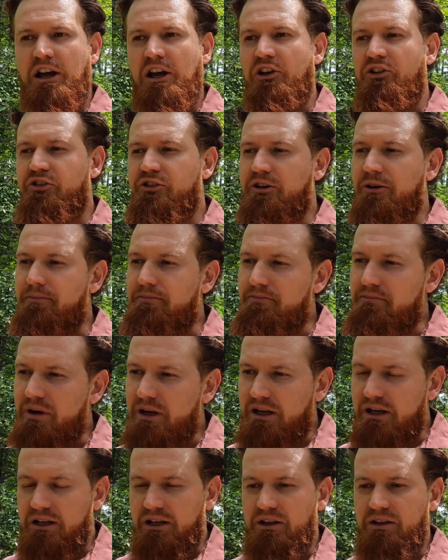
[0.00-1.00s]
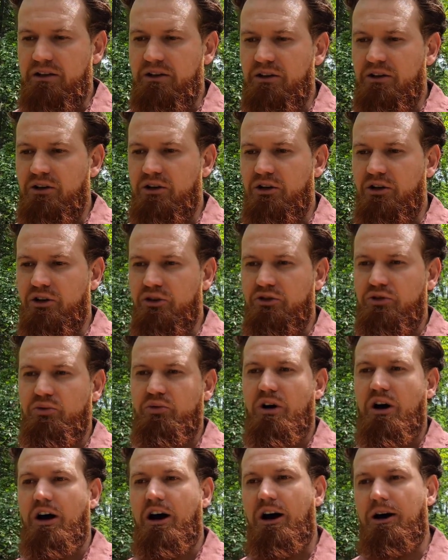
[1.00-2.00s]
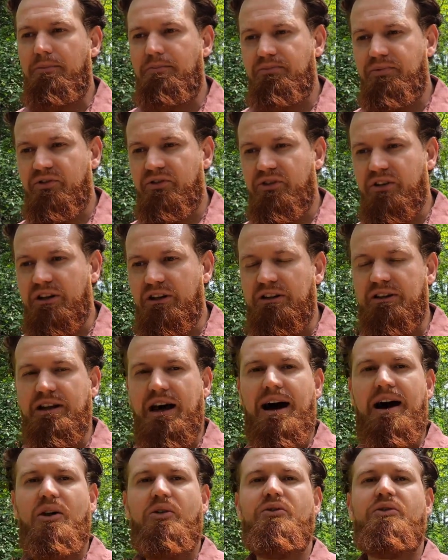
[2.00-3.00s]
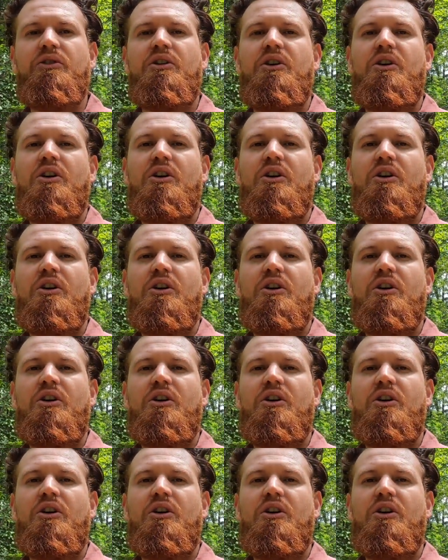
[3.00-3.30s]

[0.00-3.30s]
submitting to the ups and downs